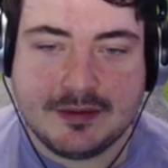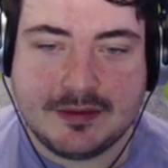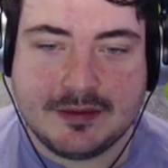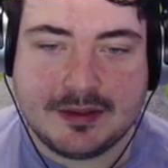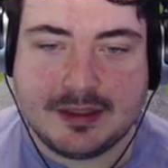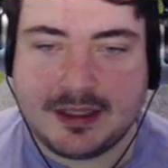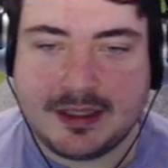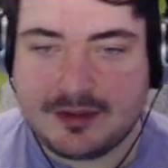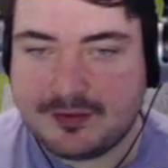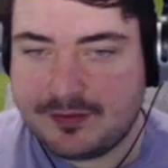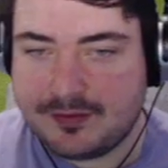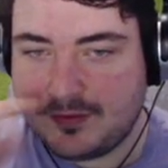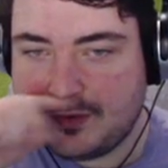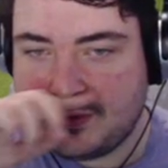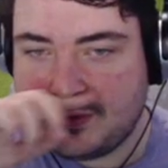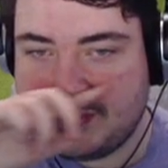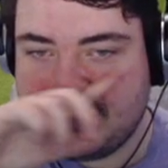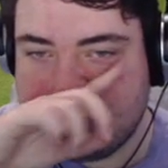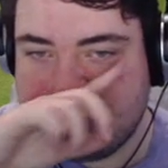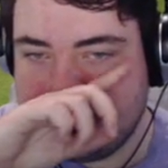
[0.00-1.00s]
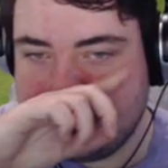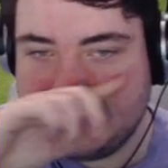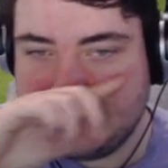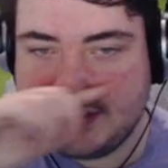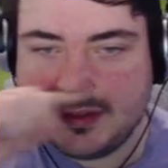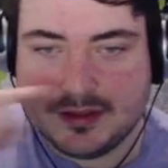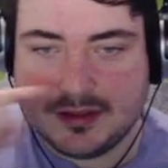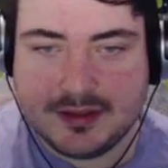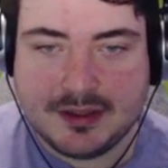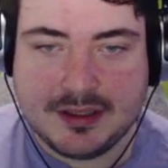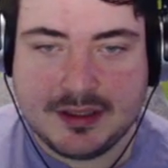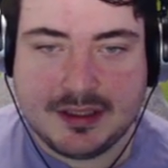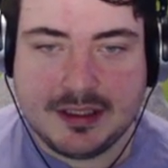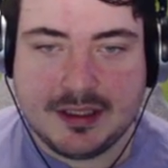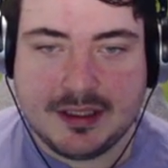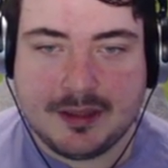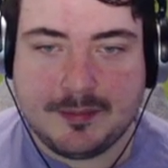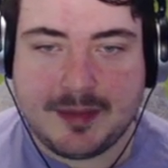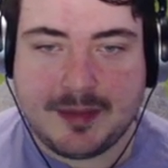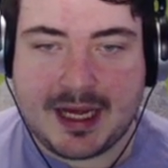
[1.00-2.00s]
well, that's four
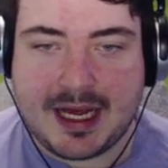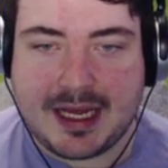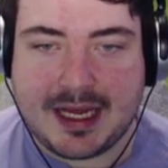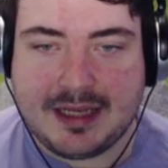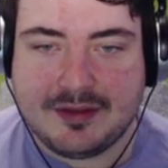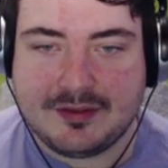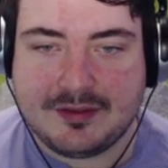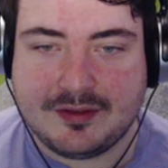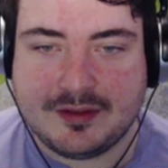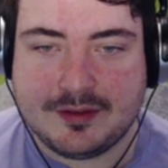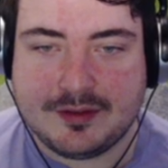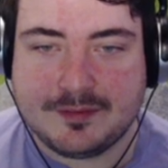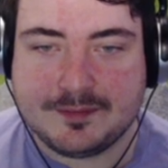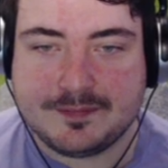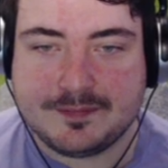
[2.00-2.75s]
buys.